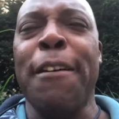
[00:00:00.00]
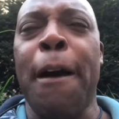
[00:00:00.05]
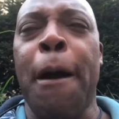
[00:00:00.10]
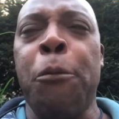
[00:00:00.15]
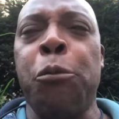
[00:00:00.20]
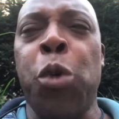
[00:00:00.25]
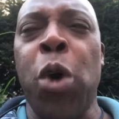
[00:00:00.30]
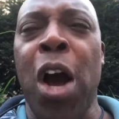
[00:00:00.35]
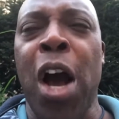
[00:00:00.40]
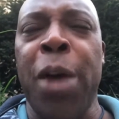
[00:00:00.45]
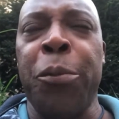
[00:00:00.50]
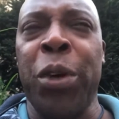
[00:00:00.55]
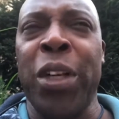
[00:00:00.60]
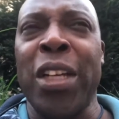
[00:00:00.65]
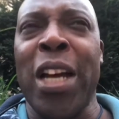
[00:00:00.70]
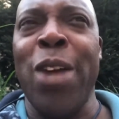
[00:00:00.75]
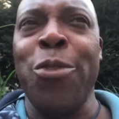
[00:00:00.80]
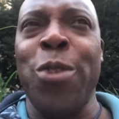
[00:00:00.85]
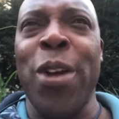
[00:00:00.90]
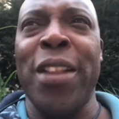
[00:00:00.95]
when
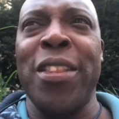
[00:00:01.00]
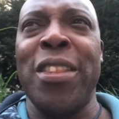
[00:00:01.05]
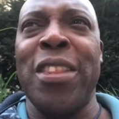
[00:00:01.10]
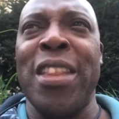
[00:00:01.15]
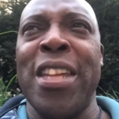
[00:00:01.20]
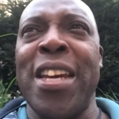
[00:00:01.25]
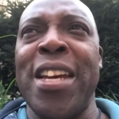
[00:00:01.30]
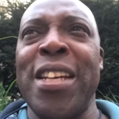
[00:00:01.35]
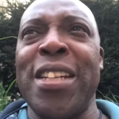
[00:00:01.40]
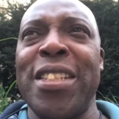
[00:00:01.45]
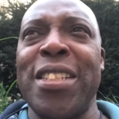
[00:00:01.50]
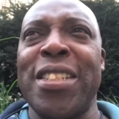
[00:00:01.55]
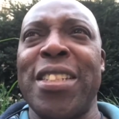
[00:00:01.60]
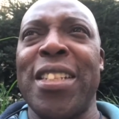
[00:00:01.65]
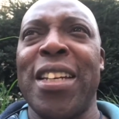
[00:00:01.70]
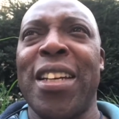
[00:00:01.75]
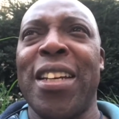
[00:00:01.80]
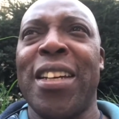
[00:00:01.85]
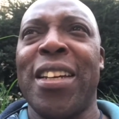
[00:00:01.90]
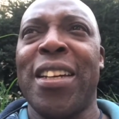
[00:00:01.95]
I read this,
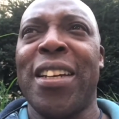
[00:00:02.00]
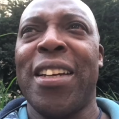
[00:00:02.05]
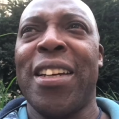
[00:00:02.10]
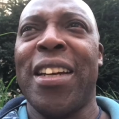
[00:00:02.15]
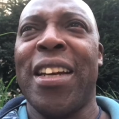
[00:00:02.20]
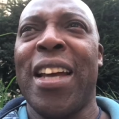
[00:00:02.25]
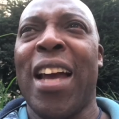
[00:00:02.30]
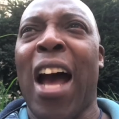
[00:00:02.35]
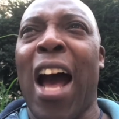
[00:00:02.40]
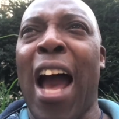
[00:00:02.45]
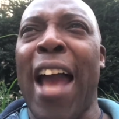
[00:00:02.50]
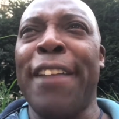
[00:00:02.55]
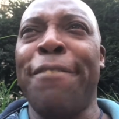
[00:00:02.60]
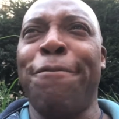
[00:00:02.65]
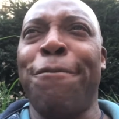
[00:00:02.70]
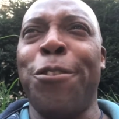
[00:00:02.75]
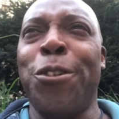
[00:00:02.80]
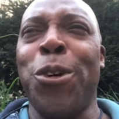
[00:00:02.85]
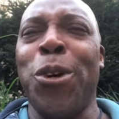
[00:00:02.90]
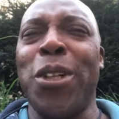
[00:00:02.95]
I
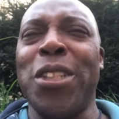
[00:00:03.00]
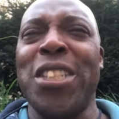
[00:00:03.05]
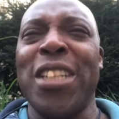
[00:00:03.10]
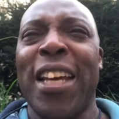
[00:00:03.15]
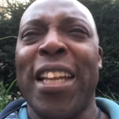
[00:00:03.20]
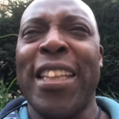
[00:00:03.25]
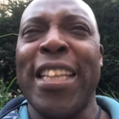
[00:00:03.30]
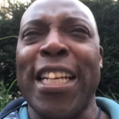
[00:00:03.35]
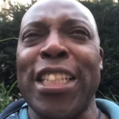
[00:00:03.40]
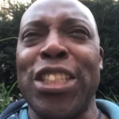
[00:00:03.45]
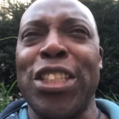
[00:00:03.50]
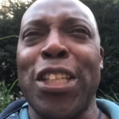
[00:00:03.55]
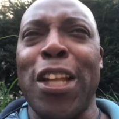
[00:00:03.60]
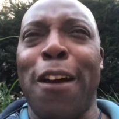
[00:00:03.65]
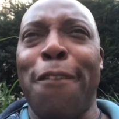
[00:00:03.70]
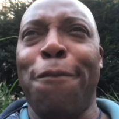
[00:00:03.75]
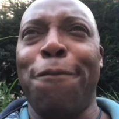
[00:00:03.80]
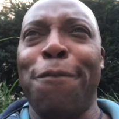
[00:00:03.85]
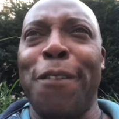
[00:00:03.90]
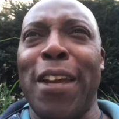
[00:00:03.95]
thought, there's
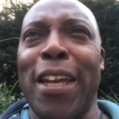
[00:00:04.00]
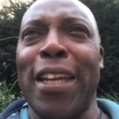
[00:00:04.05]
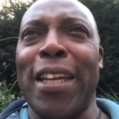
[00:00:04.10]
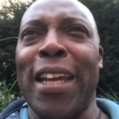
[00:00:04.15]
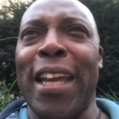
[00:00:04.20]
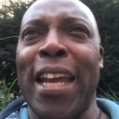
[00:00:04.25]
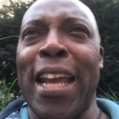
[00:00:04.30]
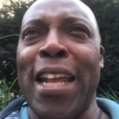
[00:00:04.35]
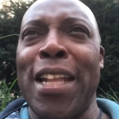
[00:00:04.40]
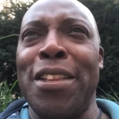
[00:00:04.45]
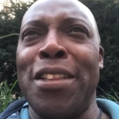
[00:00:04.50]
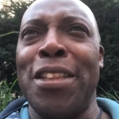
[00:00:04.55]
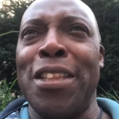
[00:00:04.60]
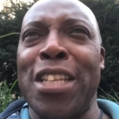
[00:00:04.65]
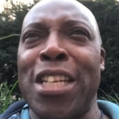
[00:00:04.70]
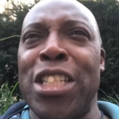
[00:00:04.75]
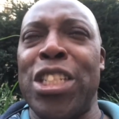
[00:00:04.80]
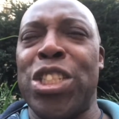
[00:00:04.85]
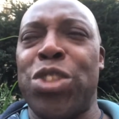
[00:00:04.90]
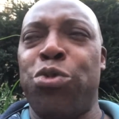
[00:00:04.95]
nothing in
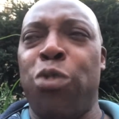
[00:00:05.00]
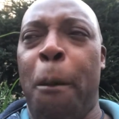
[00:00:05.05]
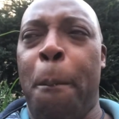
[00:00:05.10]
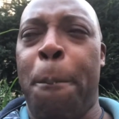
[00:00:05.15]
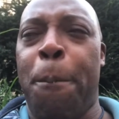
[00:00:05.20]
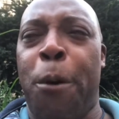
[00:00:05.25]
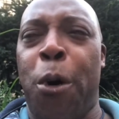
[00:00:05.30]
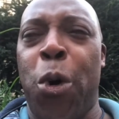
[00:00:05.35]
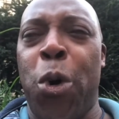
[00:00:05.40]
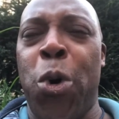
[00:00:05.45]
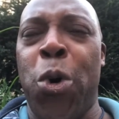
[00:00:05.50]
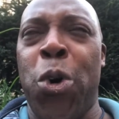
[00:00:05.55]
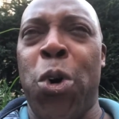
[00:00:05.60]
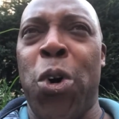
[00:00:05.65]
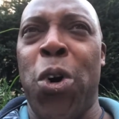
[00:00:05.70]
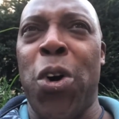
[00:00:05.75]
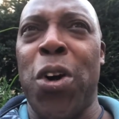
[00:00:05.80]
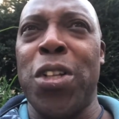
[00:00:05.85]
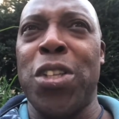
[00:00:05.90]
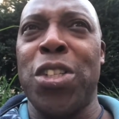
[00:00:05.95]
this
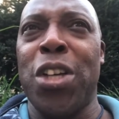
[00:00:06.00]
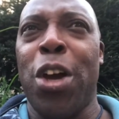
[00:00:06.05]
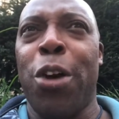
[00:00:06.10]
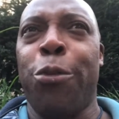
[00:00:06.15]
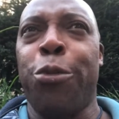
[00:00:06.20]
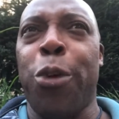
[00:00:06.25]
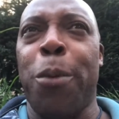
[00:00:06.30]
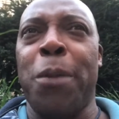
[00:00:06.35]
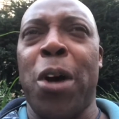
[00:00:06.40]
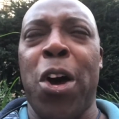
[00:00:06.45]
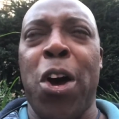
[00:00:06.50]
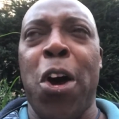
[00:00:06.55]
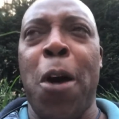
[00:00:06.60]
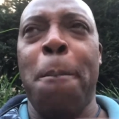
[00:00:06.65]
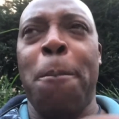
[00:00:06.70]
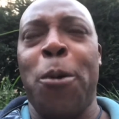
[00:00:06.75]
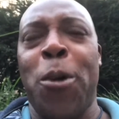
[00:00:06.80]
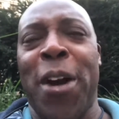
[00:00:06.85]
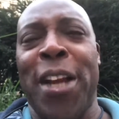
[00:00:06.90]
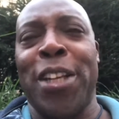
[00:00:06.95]
report from her
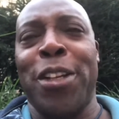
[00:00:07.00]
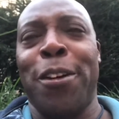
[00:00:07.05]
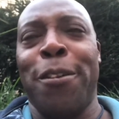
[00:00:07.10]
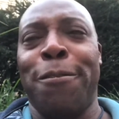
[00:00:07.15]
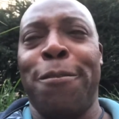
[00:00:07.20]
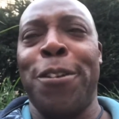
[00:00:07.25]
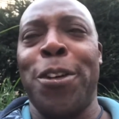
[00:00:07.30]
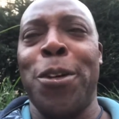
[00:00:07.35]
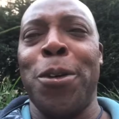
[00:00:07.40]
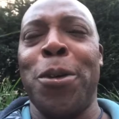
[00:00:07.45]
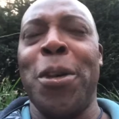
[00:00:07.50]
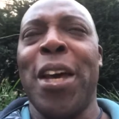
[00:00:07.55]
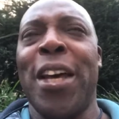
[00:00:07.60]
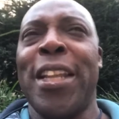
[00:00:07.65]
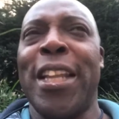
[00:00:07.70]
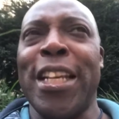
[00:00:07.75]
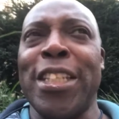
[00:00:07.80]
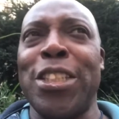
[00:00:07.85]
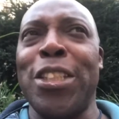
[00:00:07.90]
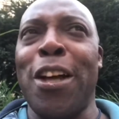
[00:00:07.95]
point of view.
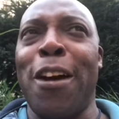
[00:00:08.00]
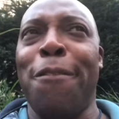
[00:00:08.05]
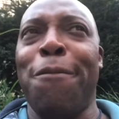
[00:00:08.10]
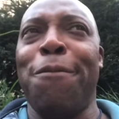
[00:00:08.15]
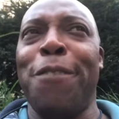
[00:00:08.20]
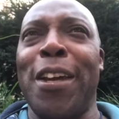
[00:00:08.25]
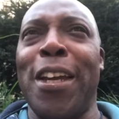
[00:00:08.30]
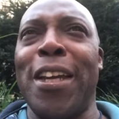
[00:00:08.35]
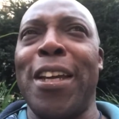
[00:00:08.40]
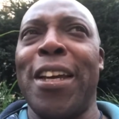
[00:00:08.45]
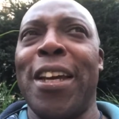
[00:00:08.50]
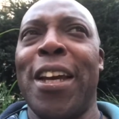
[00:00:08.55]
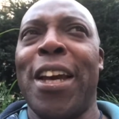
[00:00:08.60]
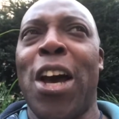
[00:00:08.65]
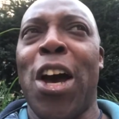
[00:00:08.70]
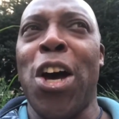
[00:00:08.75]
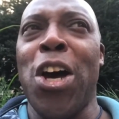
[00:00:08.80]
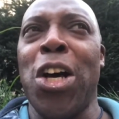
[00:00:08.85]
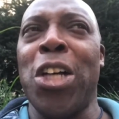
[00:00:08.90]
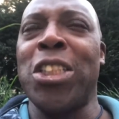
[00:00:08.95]
There's nothing,
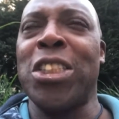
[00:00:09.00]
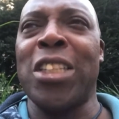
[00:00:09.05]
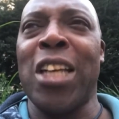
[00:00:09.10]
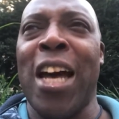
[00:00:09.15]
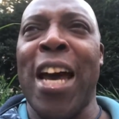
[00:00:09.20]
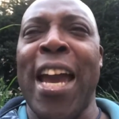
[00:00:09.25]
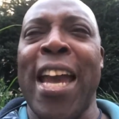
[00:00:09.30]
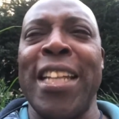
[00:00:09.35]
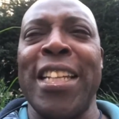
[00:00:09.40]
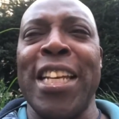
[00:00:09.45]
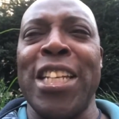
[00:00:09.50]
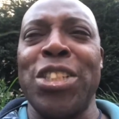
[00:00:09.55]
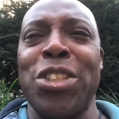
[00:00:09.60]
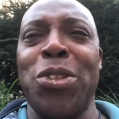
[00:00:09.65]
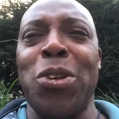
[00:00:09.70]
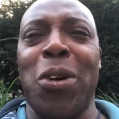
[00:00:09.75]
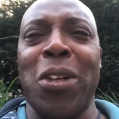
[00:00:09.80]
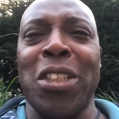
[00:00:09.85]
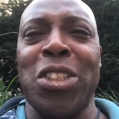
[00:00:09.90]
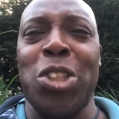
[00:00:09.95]
her side is
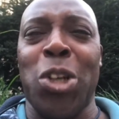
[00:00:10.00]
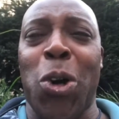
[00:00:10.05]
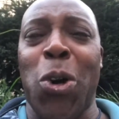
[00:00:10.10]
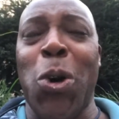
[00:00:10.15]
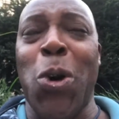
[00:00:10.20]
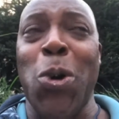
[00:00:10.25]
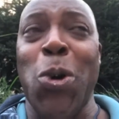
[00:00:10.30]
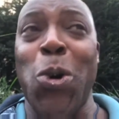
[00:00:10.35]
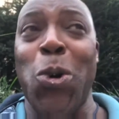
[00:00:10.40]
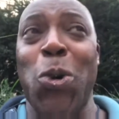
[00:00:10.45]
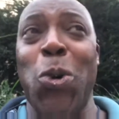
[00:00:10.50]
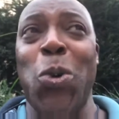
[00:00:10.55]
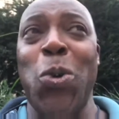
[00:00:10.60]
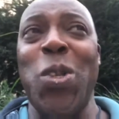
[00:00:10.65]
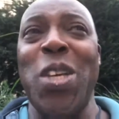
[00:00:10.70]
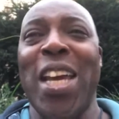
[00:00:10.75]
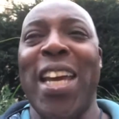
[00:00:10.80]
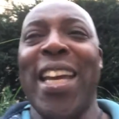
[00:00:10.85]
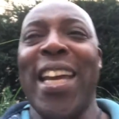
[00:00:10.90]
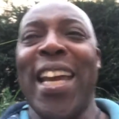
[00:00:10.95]
not told
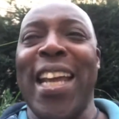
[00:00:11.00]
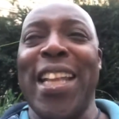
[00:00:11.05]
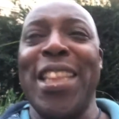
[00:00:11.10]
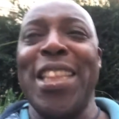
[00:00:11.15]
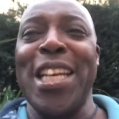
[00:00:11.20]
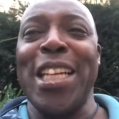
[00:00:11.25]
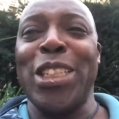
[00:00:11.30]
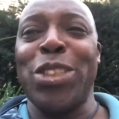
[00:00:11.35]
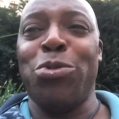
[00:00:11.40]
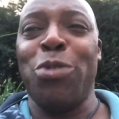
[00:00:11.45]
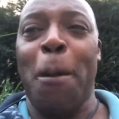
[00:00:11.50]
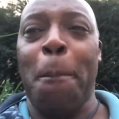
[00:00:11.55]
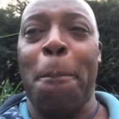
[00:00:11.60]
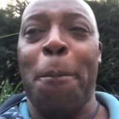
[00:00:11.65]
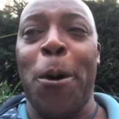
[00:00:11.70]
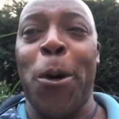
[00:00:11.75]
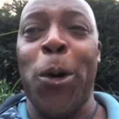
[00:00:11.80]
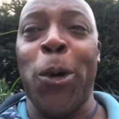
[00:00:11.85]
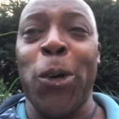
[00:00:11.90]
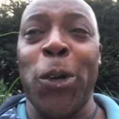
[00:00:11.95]
in this
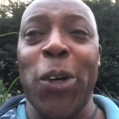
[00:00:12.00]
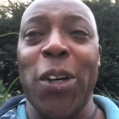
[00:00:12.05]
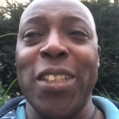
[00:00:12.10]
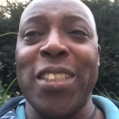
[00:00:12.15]
report.